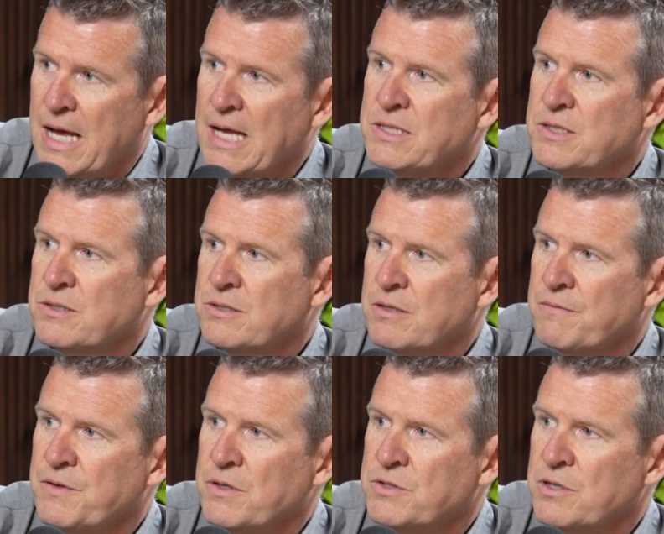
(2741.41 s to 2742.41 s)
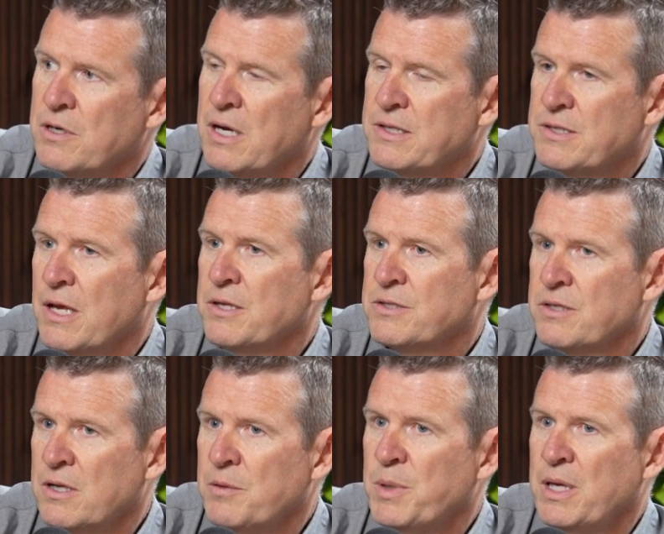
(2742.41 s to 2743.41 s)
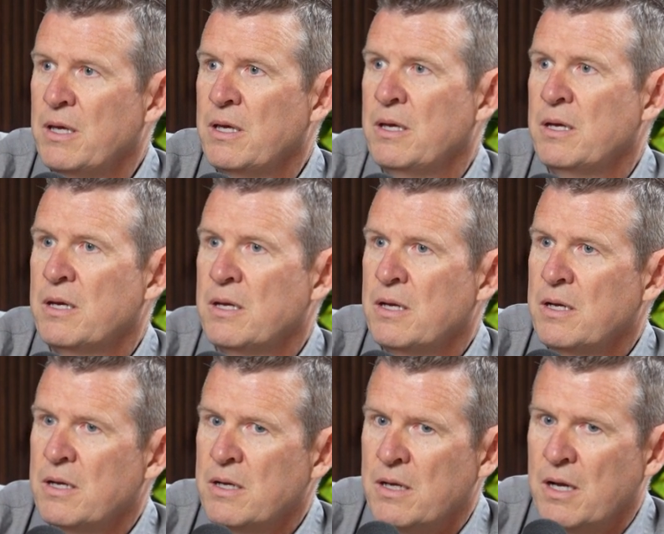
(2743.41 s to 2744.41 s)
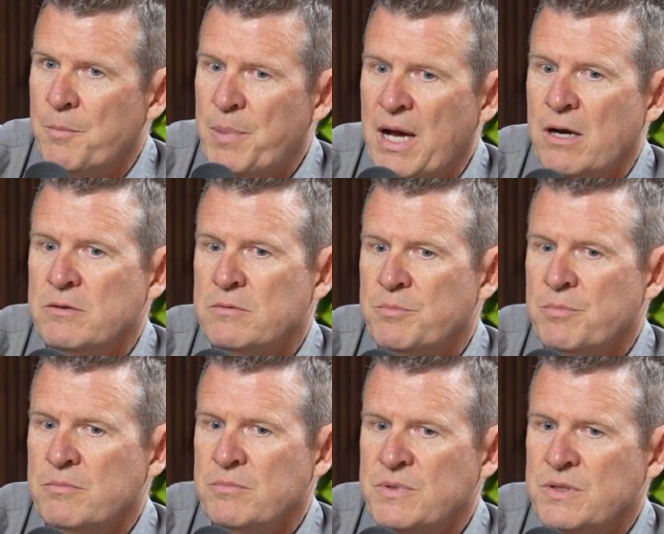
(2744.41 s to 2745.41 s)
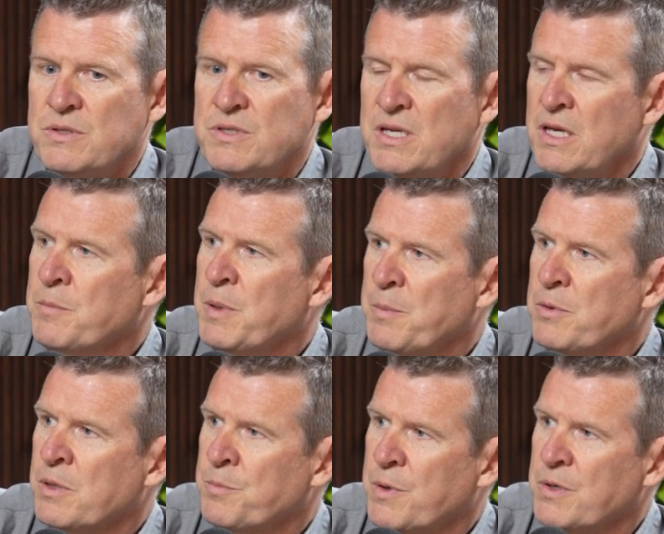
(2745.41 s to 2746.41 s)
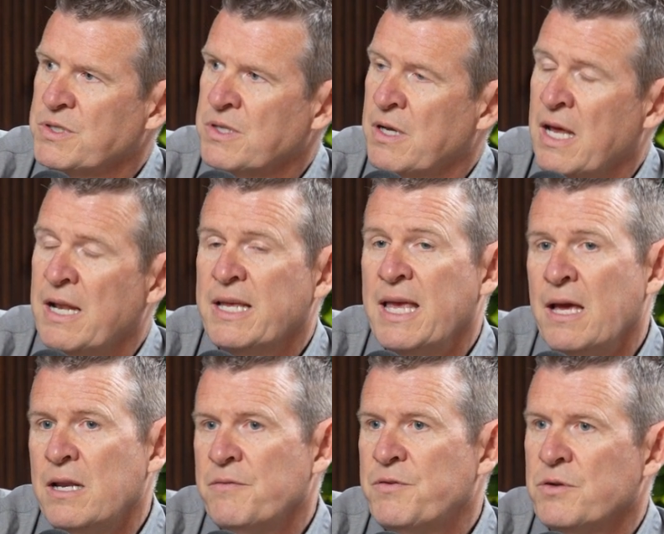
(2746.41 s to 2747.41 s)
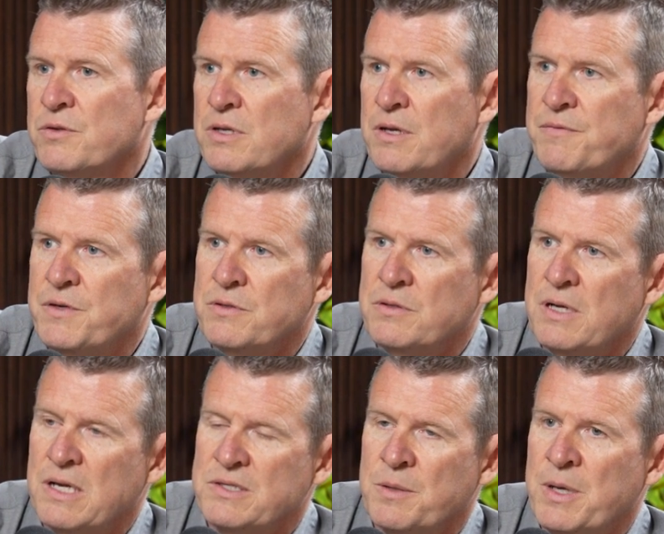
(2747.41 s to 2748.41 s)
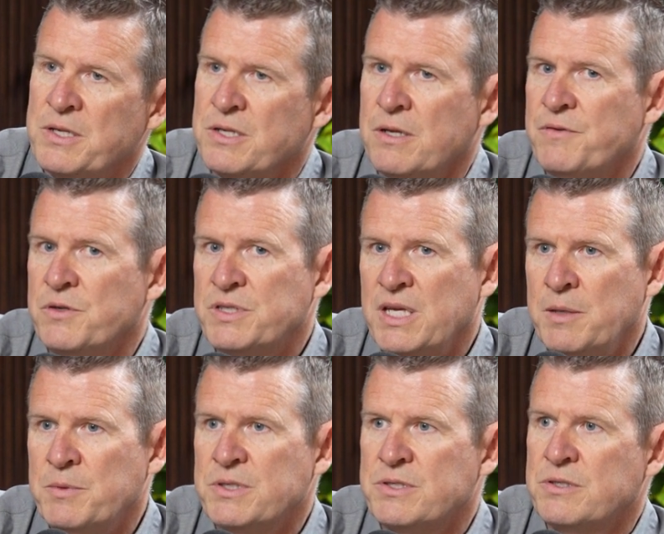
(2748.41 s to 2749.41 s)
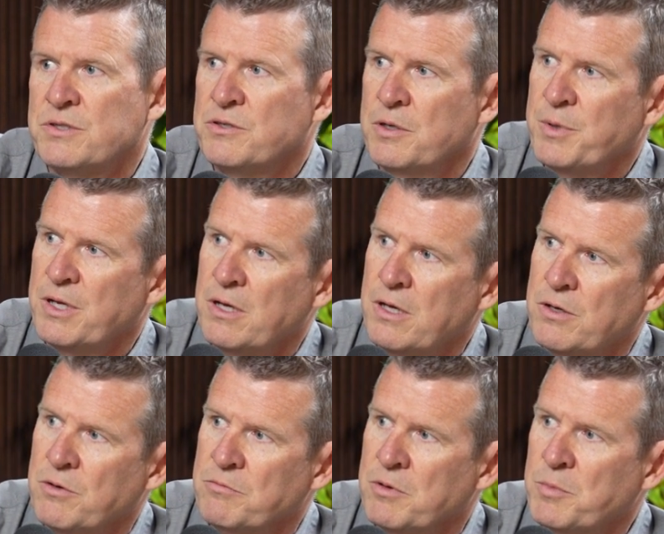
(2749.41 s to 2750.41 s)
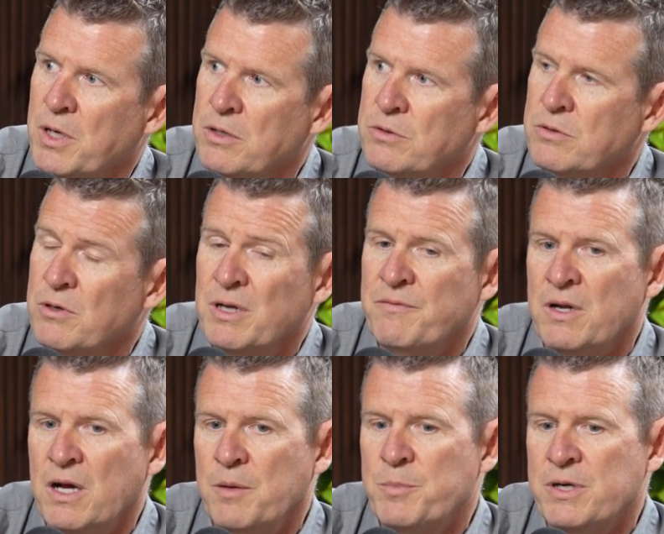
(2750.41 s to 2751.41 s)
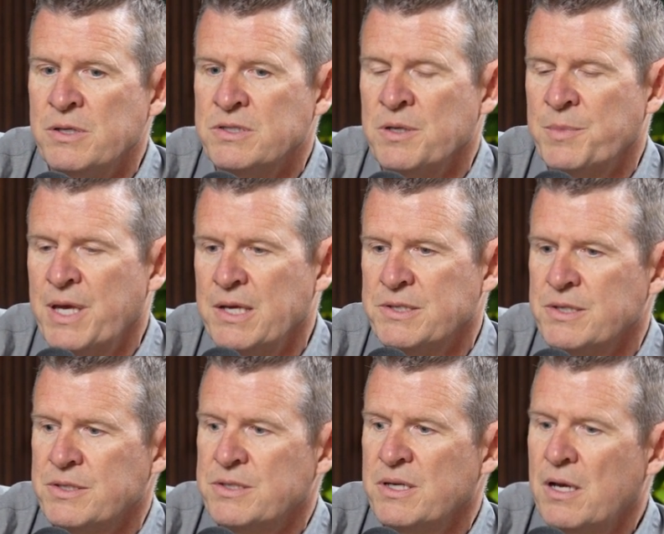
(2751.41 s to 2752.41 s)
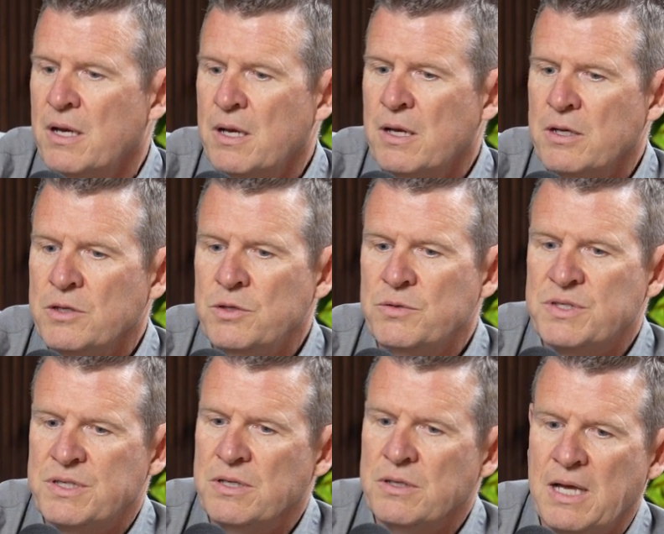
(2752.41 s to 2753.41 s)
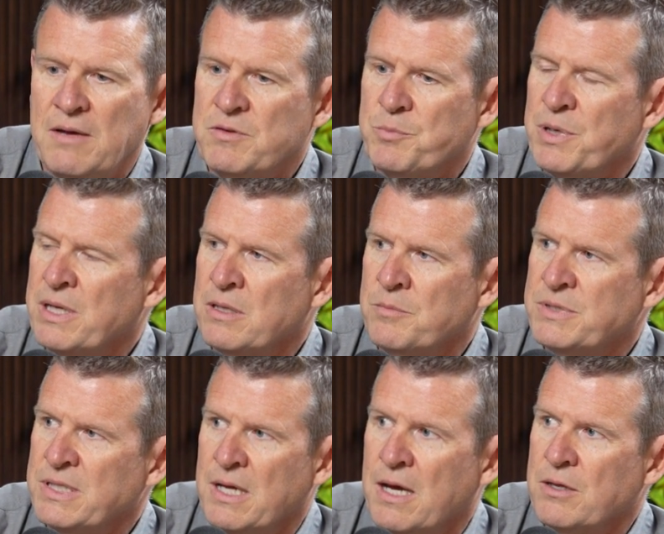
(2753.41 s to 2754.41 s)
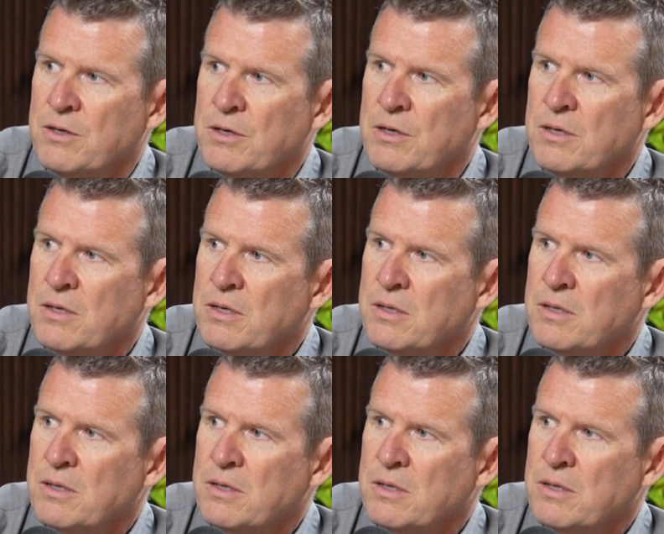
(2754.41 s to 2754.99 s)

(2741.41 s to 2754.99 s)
that's the future. It's going to be about seeing people in person. And again, if you're, as I mentioned, if your team is distributed or remote or even hybrid in some cases, you still have to bring them together